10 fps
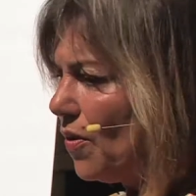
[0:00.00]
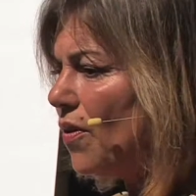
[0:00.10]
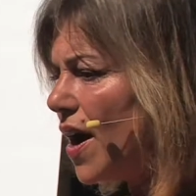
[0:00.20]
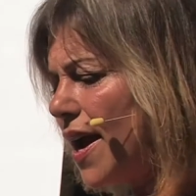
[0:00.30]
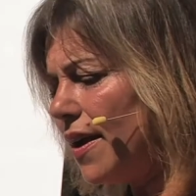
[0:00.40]

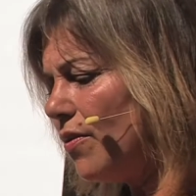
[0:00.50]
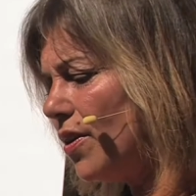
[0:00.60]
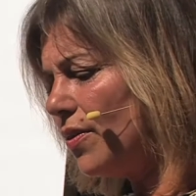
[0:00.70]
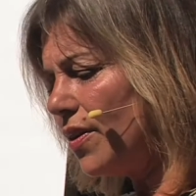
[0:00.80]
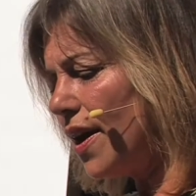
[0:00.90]
Right.
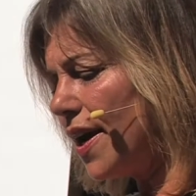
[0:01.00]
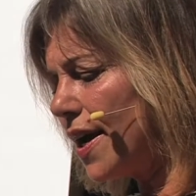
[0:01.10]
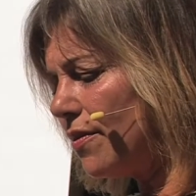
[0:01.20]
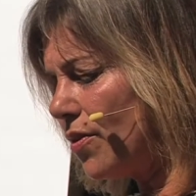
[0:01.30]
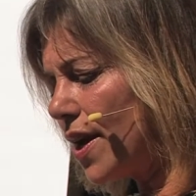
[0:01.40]
Well, I
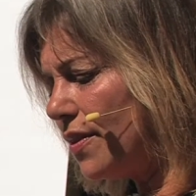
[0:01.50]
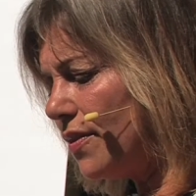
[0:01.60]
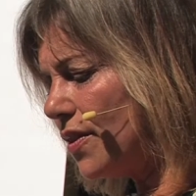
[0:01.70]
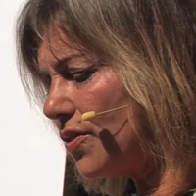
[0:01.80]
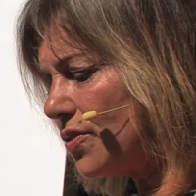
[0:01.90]
had read
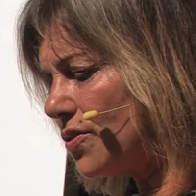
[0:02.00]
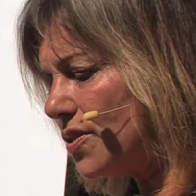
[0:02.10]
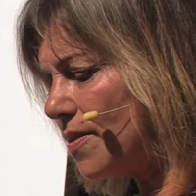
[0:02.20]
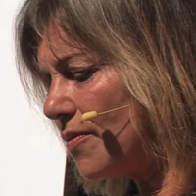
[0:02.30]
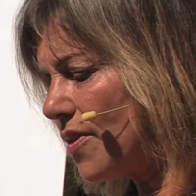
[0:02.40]
that there's
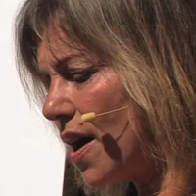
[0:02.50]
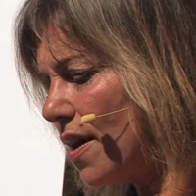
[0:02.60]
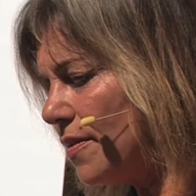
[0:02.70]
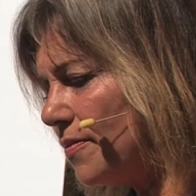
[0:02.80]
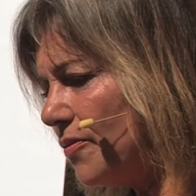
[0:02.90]
some
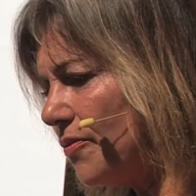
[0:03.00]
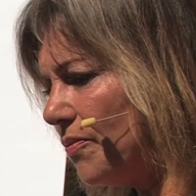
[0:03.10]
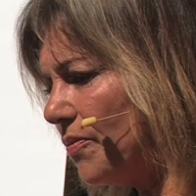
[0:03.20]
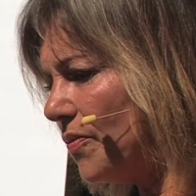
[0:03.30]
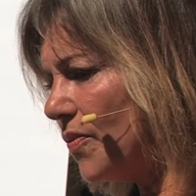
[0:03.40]

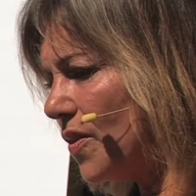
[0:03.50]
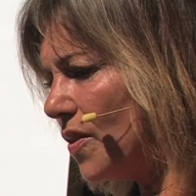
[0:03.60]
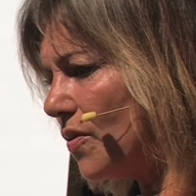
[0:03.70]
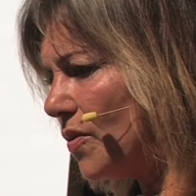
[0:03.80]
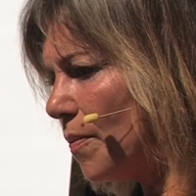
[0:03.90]

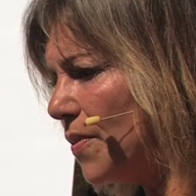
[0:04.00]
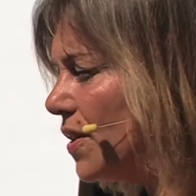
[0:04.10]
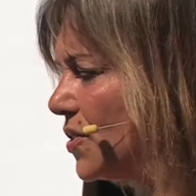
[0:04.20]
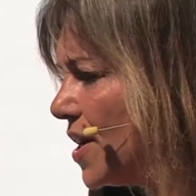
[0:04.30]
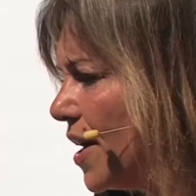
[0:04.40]

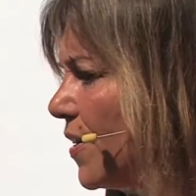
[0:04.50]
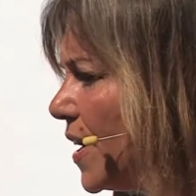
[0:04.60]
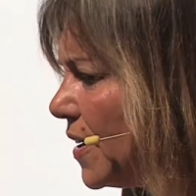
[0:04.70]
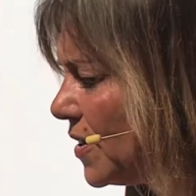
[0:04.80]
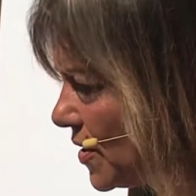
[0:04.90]

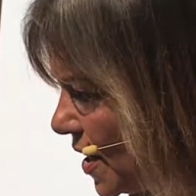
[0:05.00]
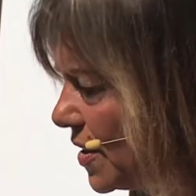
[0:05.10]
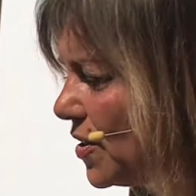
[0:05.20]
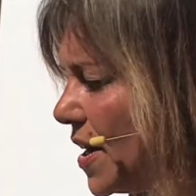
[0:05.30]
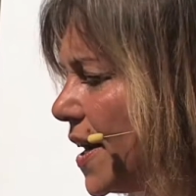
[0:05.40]
military in
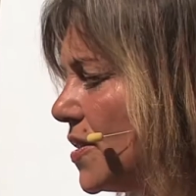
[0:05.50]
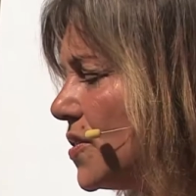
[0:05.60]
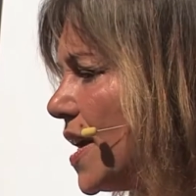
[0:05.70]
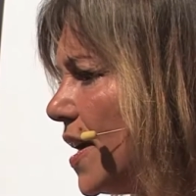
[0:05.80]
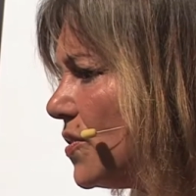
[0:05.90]
the United
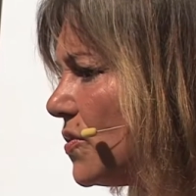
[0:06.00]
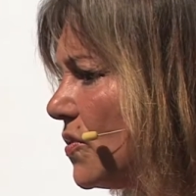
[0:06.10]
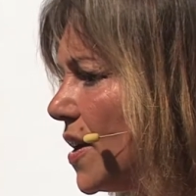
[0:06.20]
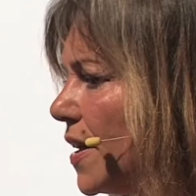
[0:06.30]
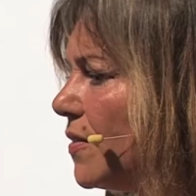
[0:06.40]
States
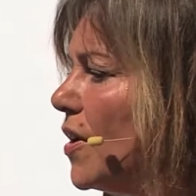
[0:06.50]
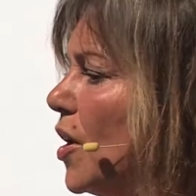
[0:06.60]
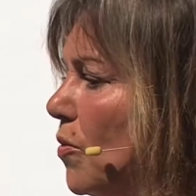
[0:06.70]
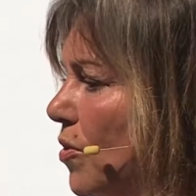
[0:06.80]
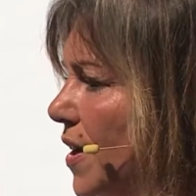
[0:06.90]
that
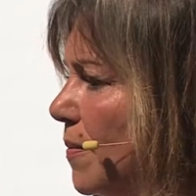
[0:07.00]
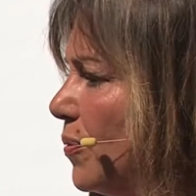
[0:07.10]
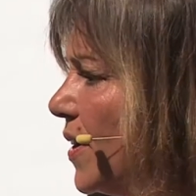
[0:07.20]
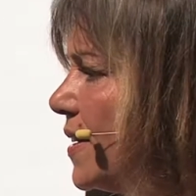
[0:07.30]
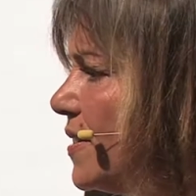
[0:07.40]
were
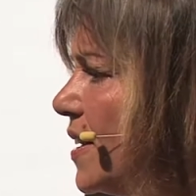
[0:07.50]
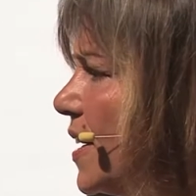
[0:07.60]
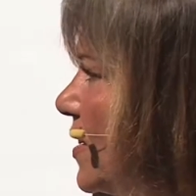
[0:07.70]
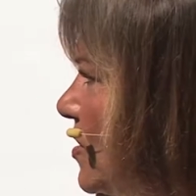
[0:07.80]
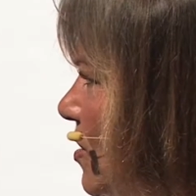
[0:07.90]
implanted
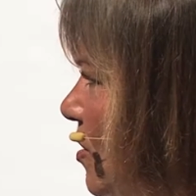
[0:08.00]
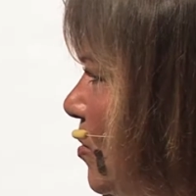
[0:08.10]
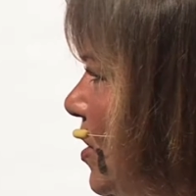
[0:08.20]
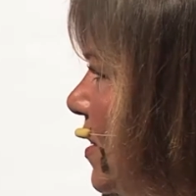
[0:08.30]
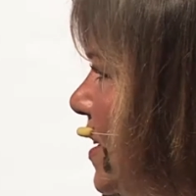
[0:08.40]
against their
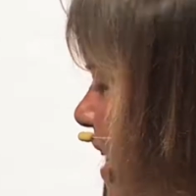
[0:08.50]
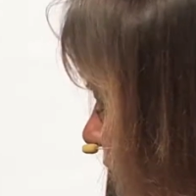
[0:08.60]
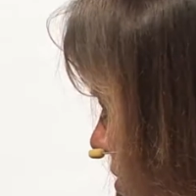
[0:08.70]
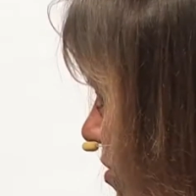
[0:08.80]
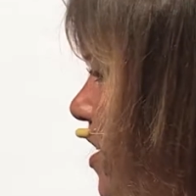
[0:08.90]
will, and a
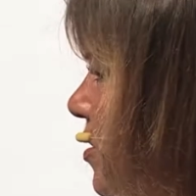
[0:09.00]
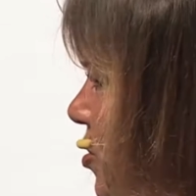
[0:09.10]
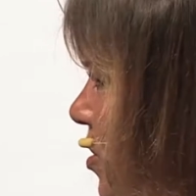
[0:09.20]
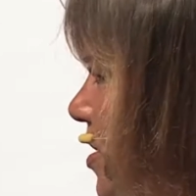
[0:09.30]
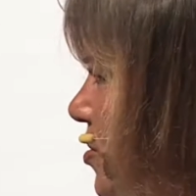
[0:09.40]
doctor, I